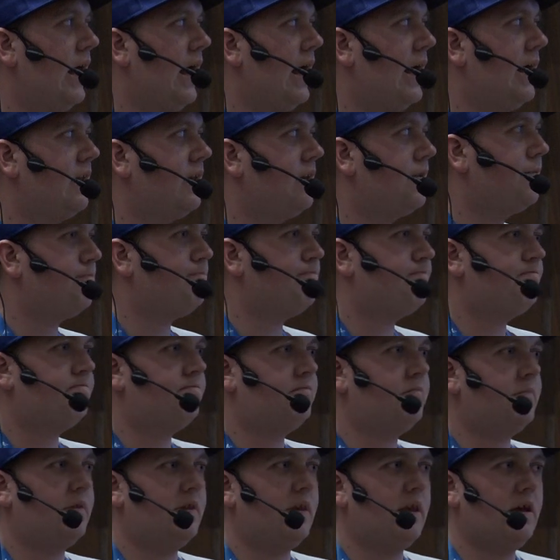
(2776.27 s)
And
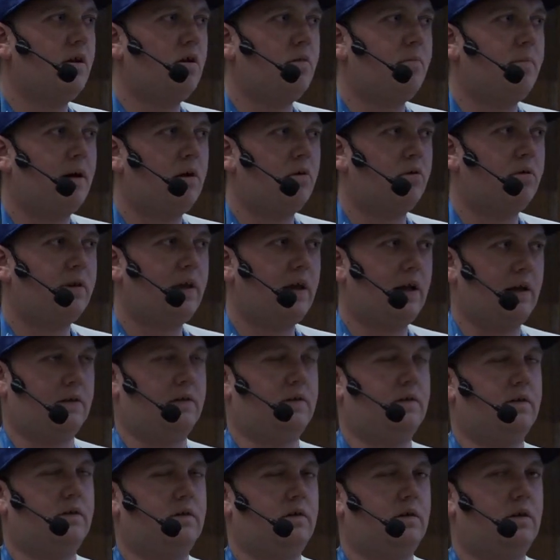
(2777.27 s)
think about
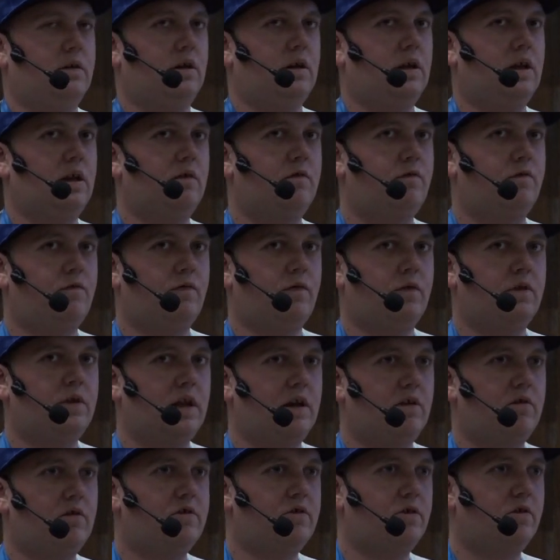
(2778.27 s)
that. If
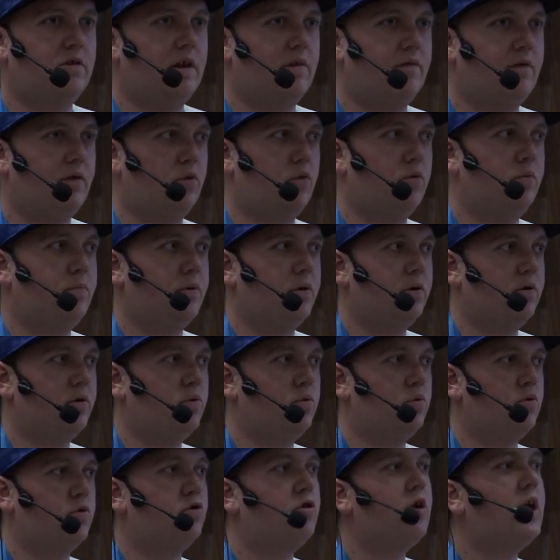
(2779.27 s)
there is a developer
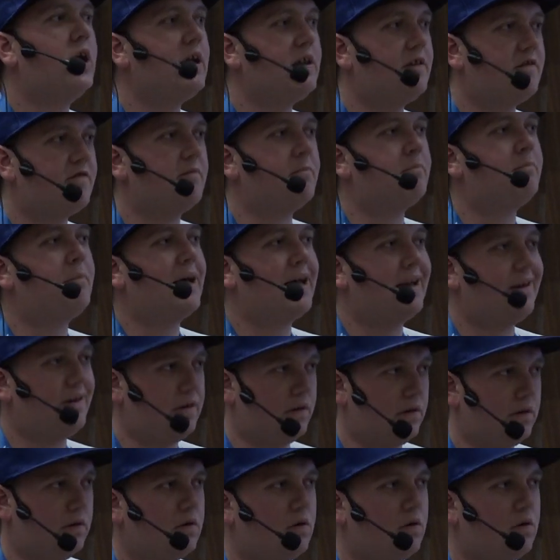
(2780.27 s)
who writes bad